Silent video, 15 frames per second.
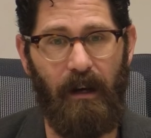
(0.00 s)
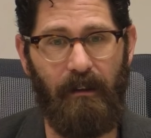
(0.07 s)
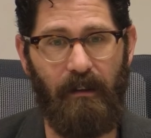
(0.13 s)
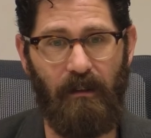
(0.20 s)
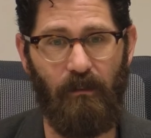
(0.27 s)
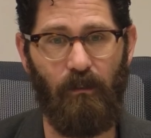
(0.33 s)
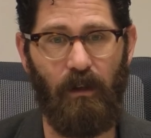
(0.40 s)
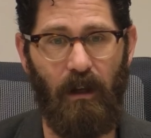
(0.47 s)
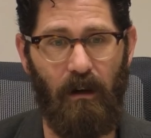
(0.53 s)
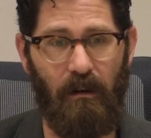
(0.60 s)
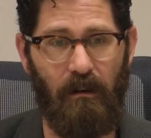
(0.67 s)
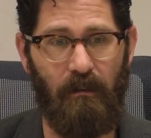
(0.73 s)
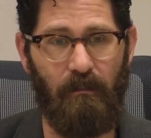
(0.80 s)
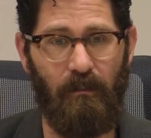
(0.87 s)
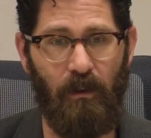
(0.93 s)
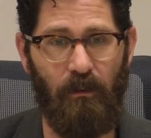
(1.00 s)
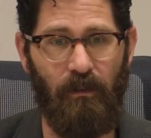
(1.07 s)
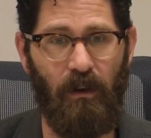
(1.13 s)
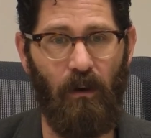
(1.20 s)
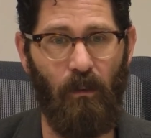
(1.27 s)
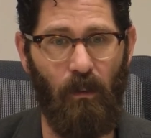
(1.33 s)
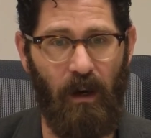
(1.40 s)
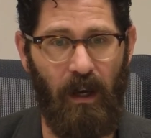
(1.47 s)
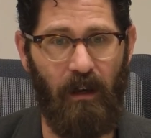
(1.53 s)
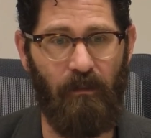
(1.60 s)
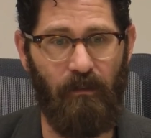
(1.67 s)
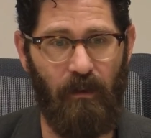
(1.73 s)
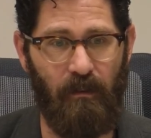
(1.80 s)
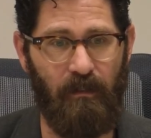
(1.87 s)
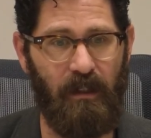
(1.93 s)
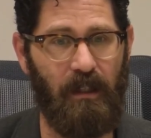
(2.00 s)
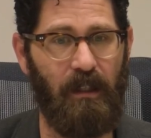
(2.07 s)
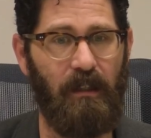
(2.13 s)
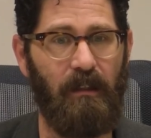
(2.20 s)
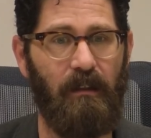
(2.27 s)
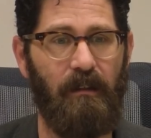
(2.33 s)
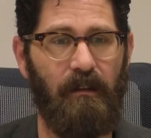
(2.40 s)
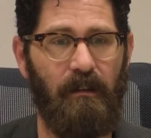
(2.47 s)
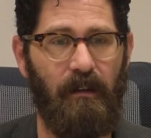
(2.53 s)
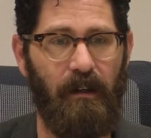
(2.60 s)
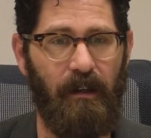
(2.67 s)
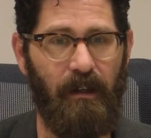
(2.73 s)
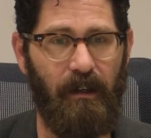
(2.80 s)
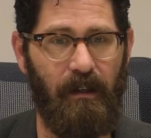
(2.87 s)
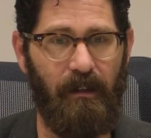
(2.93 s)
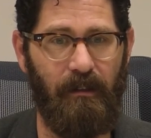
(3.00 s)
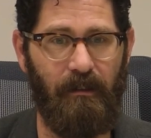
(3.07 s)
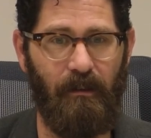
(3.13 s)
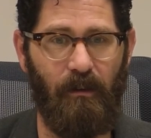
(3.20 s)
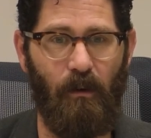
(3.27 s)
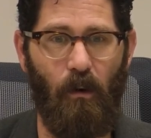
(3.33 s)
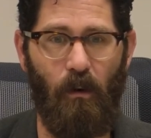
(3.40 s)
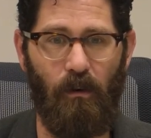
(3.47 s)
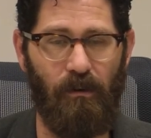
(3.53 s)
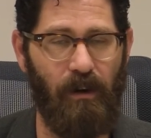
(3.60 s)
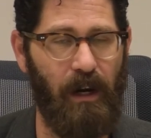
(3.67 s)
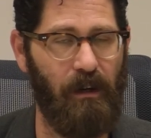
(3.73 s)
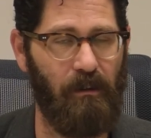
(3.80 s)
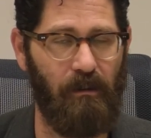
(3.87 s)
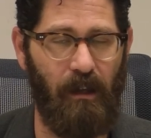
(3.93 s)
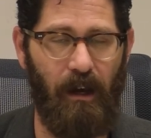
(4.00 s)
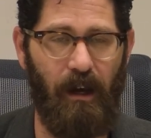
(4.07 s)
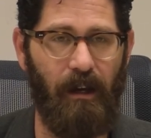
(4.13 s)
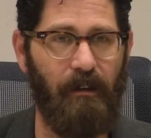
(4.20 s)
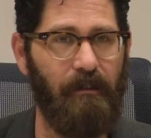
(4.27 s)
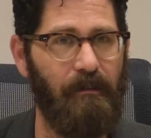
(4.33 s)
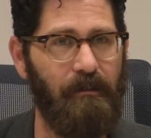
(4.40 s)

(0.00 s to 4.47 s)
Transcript: I think that we are moving away from the uh, quarter acre lot,